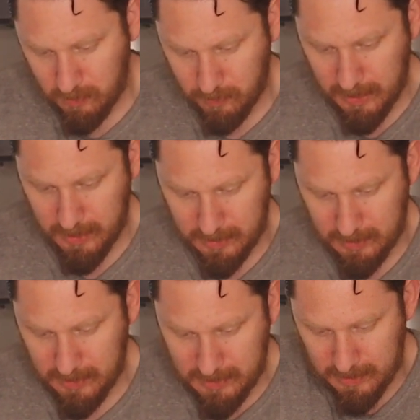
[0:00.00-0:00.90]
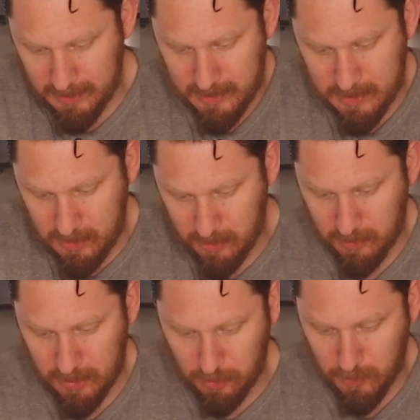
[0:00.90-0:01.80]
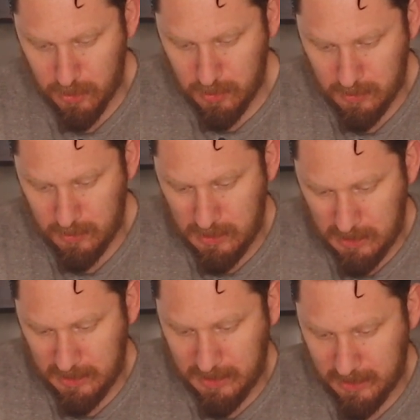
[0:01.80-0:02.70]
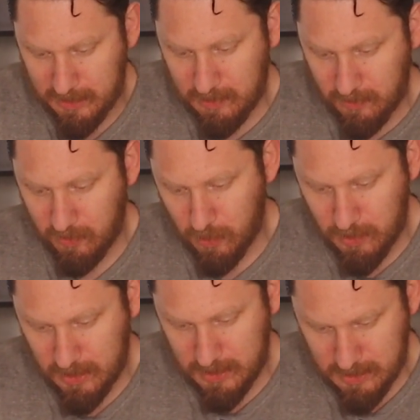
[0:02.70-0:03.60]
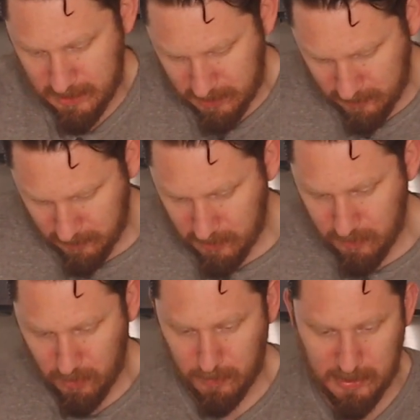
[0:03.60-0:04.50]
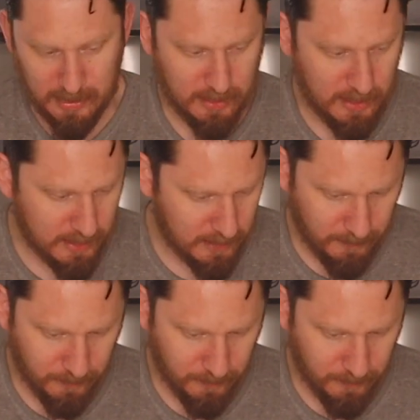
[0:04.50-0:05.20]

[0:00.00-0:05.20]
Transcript: make a little nice round ball, tuck it from the inside, come underneath,